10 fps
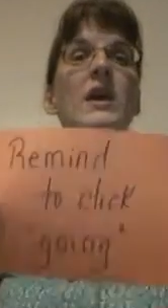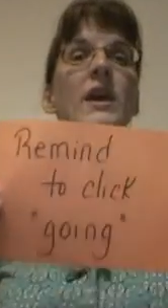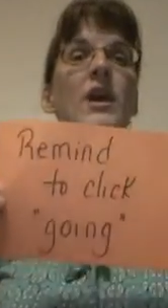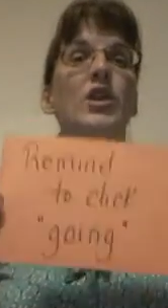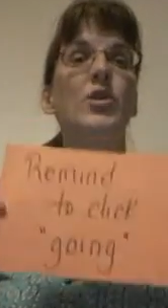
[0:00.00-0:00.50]

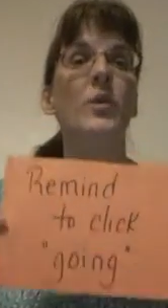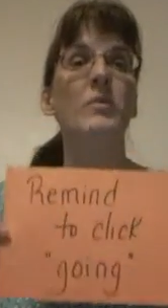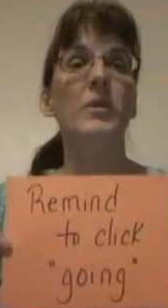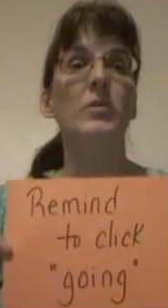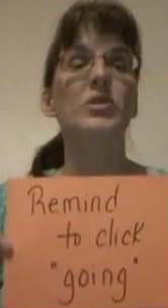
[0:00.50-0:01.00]
Can you
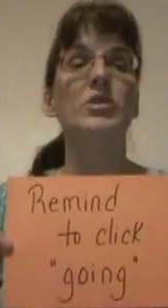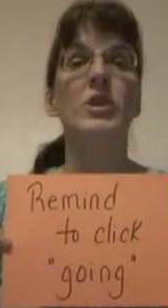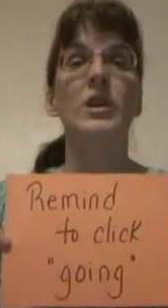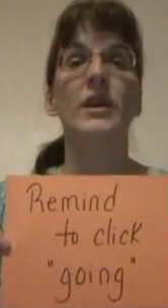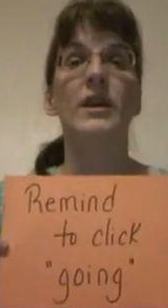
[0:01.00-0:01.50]
remember to
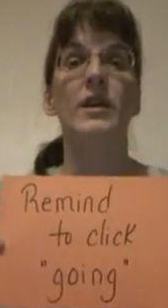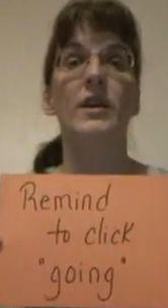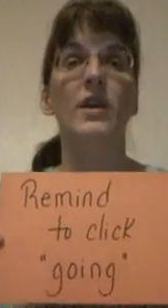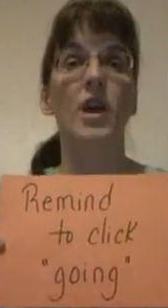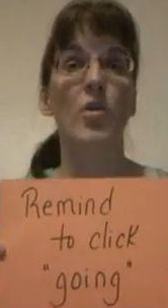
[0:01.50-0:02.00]
click
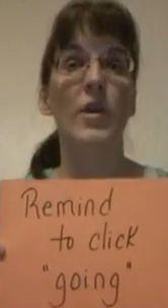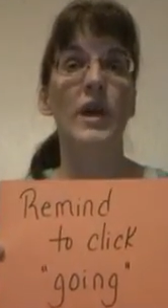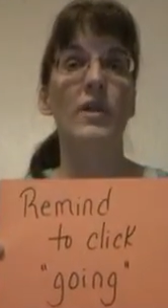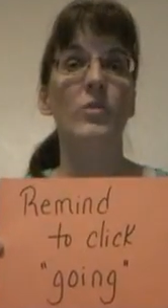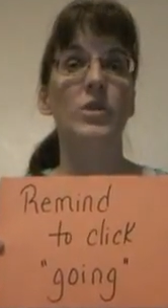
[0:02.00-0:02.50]

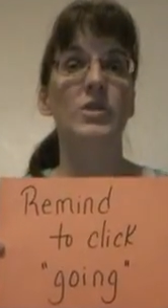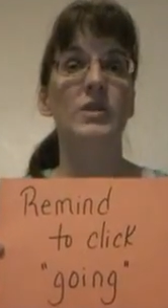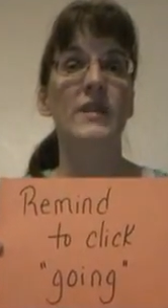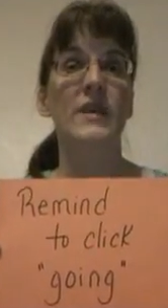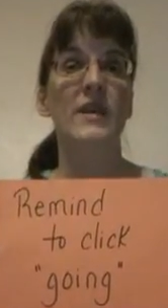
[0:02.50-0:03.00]
going when you
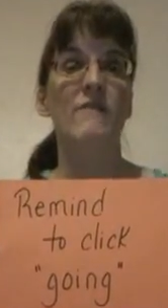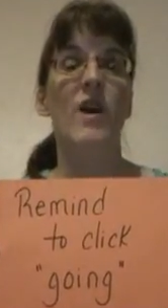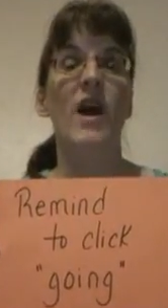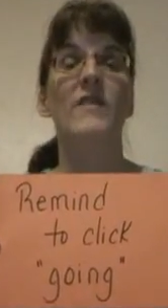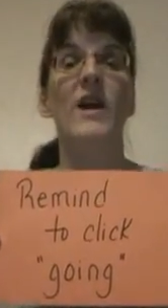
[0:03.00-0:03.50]
see the
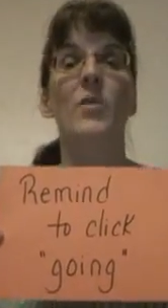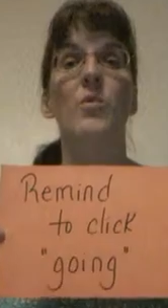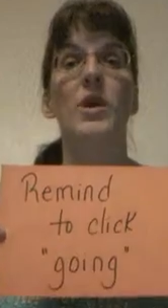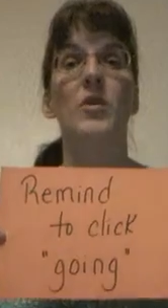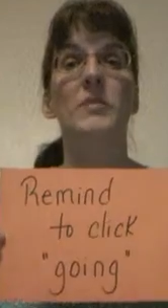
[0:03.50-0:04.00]
invite? That
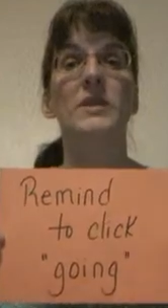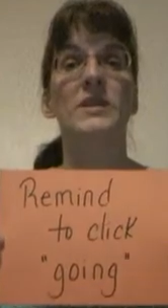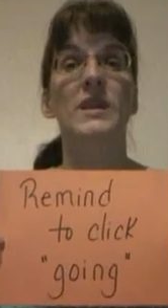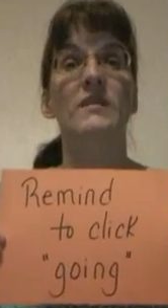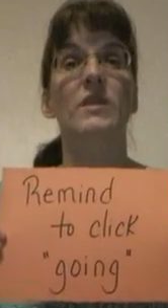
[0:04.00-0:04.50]
will help me
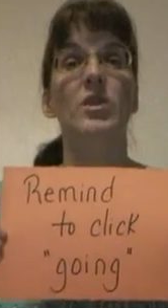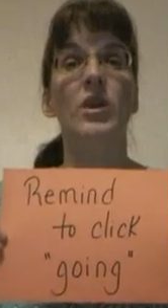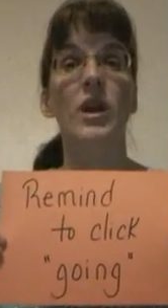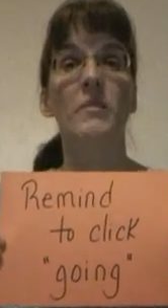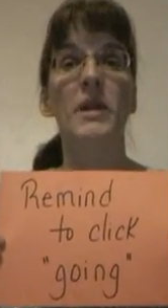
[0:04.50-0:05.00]
see that you're
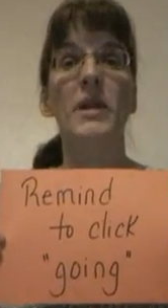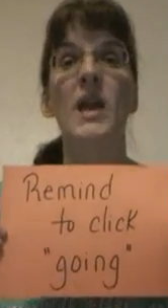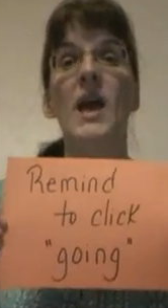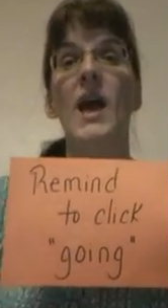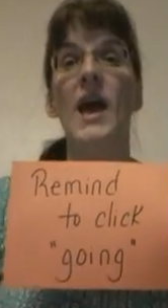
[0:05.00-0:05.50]
coming,
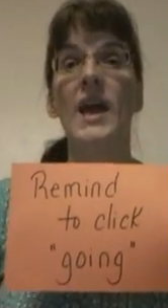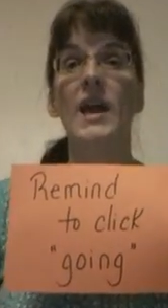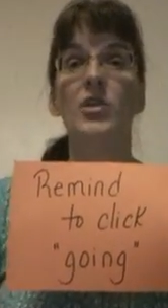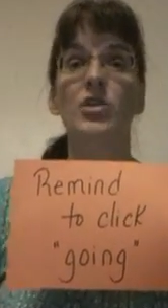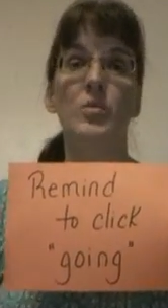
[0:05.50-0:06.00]

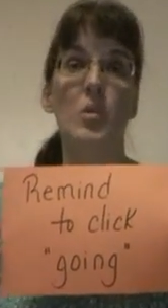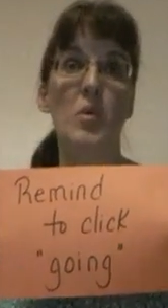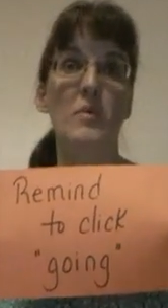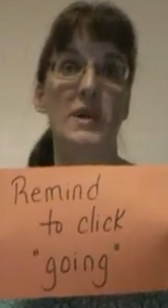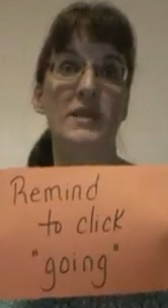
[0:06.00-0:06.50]
and you
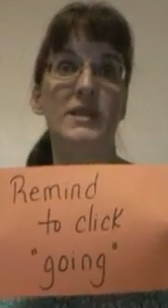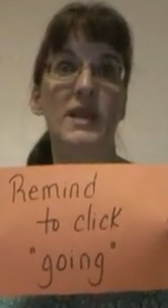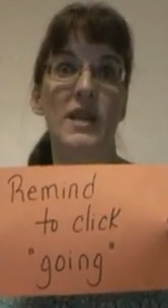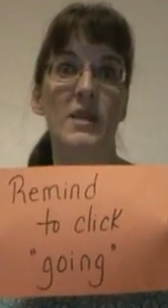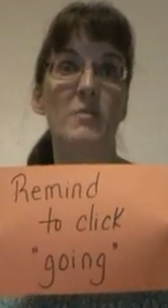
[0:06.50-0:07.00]
won't miss
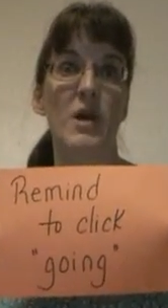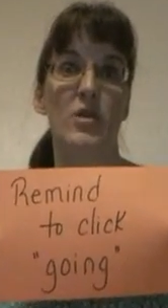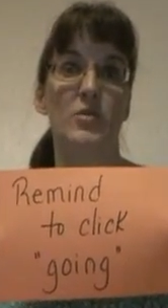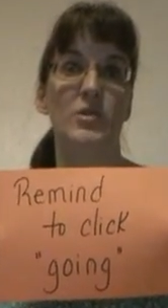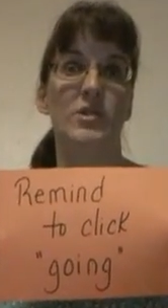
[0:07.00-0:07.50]
any
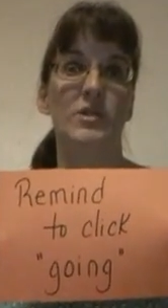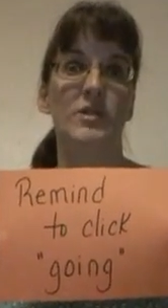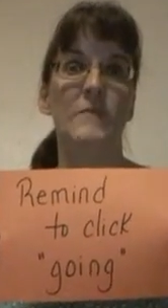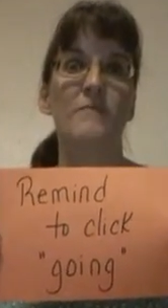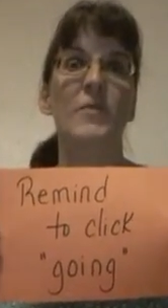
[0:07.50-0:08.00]
posts.
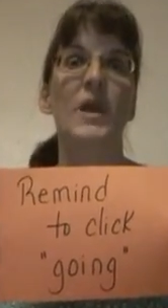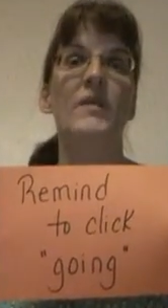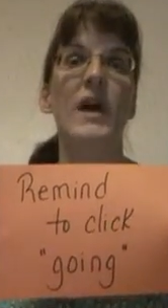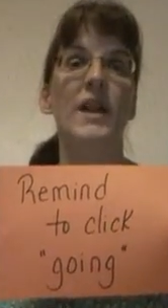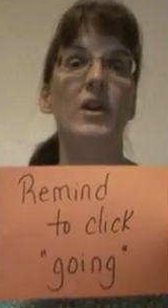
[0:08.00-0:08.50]

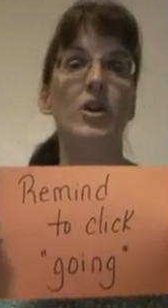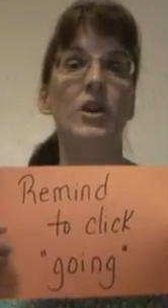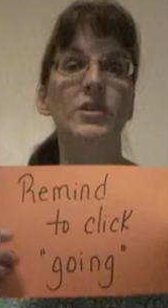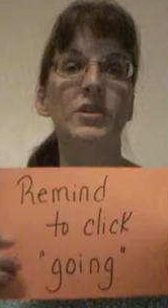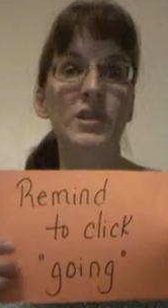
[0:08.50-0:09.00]
That
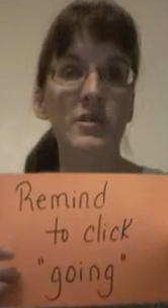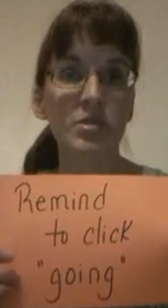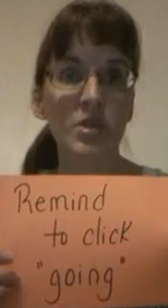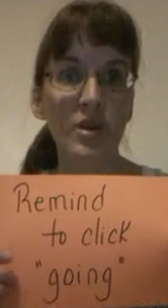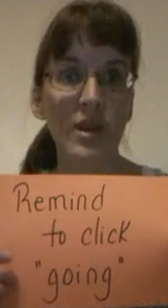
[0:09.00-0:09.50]
encourages them
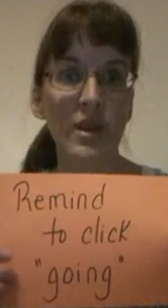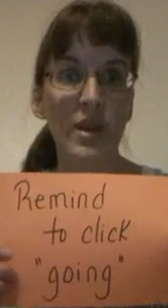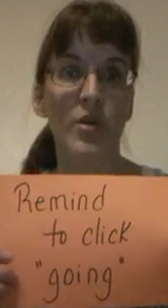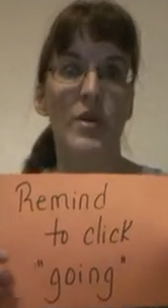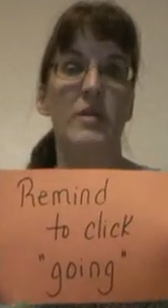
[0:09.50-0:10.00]
to click
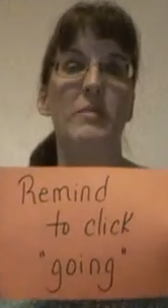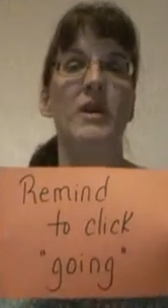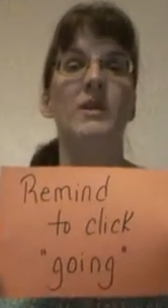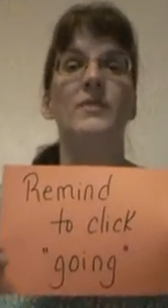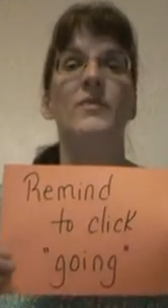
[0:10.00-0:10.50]
going,
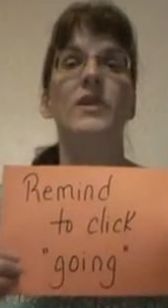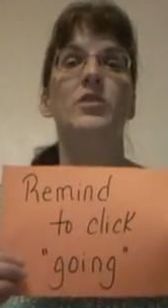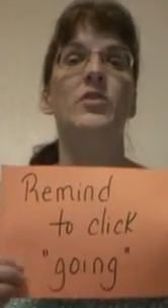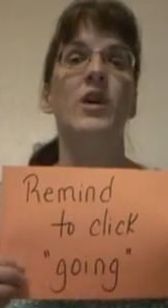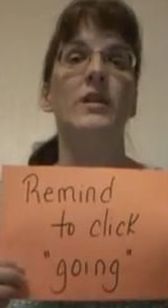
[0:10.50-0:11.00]
because if they
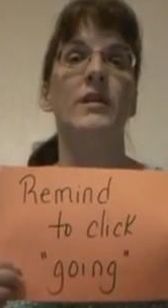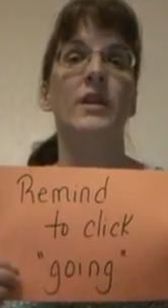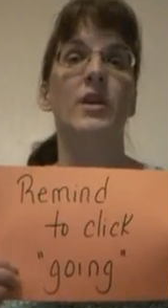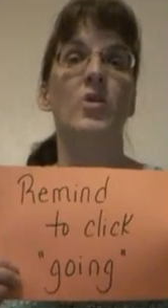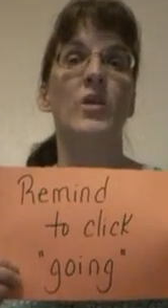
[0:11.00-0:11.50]
do not
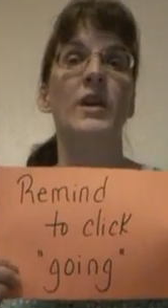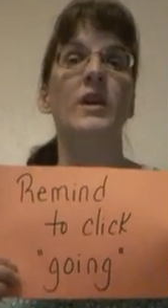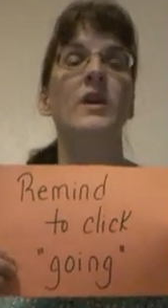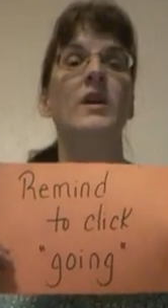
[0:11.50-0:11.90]
click going,